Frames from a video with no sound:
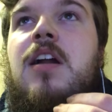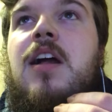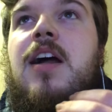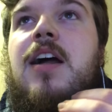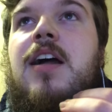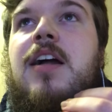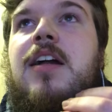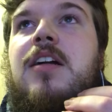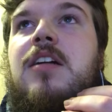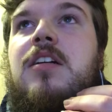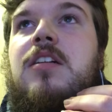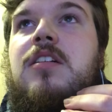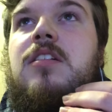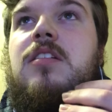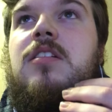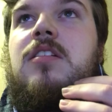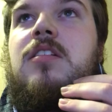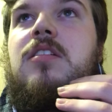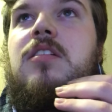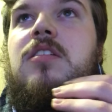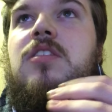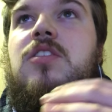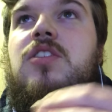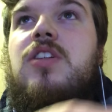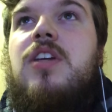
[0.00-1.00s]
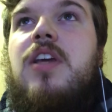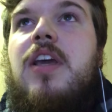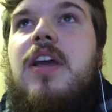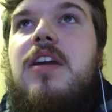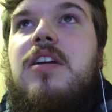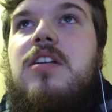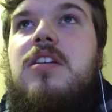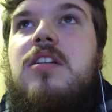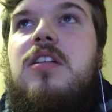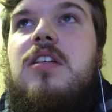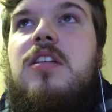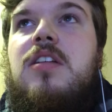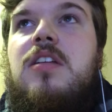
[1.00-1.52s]
And she
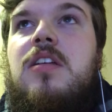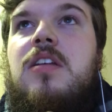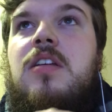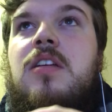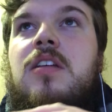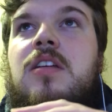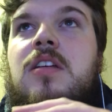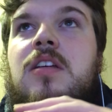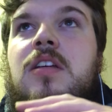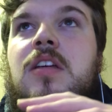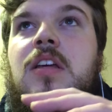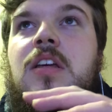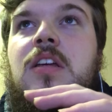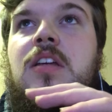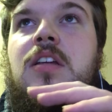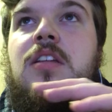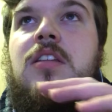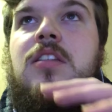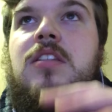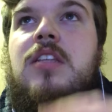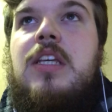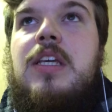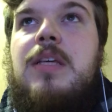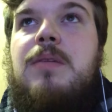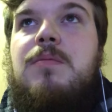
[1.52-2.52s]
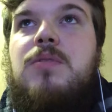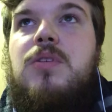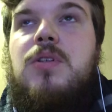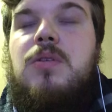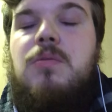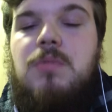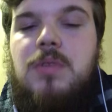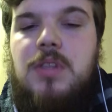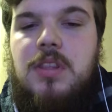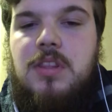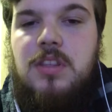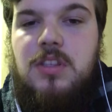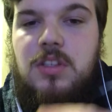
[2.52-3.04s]
actually teams
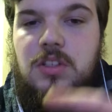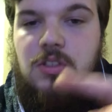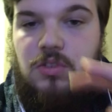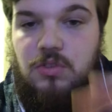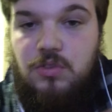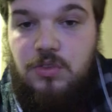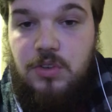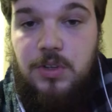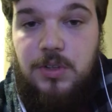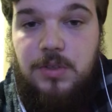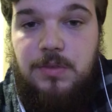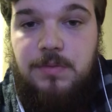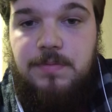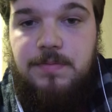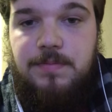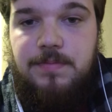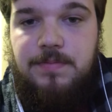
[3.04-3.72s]
up with the Skrull,